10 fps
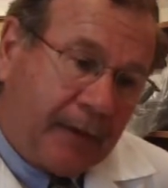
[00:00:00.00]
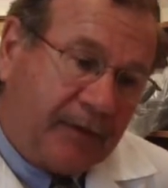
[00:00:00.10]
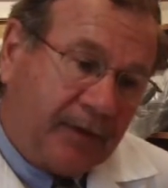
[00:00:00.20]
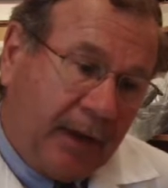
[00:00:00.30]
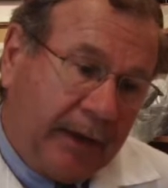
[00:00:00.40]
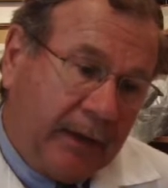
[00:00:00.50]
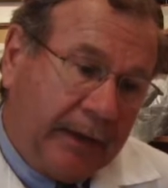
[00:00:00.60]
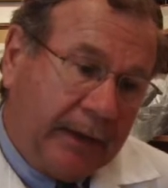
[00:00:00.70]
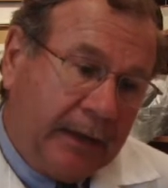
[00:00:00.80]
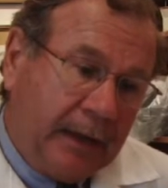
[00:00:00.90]

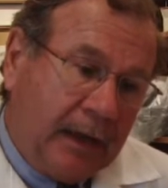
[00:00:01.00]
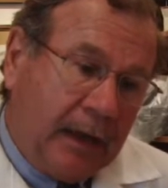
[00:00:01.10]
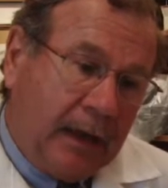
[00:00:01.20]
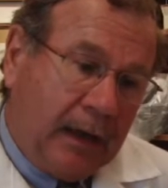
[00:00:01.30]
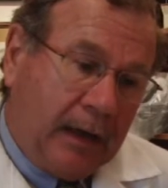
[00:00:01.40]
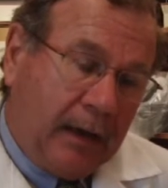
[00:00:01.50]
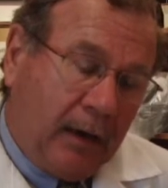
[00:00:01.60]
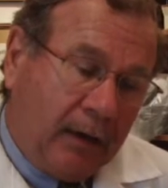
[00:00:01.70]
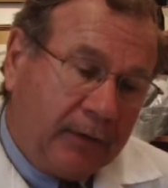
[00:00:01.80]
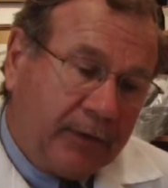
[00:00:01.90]
slightly
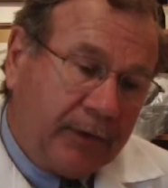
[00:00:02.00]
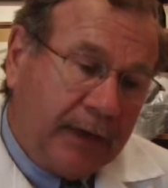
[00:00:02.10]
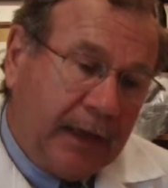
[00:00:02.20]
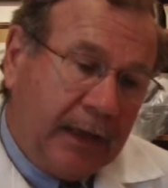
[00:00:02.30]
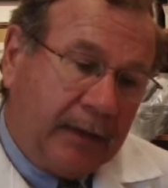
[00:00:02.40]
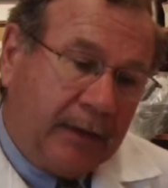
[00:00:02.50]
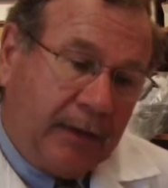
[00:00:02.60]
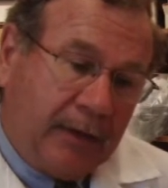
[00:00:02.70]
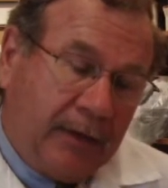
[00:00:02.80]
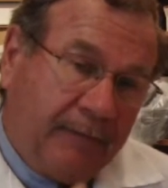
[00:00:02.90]
altered in
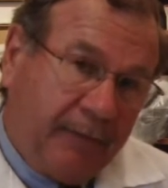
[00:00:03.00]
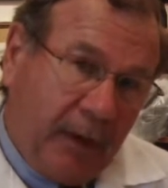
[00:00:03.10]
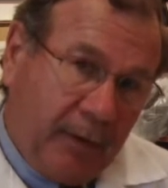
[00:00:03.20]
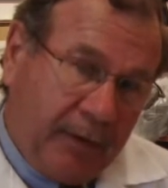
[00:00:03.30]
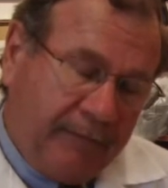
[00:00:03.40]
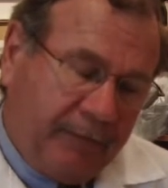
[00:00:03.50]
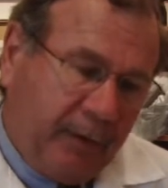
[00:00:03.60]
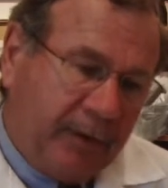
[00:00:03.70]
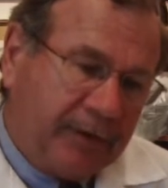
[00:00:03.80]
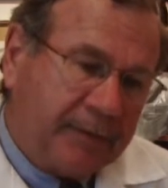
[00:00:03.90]
the flow of the
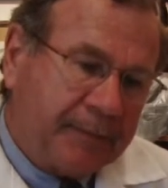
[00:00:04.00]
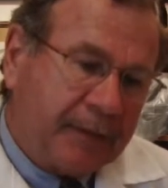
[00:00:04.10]
fluids.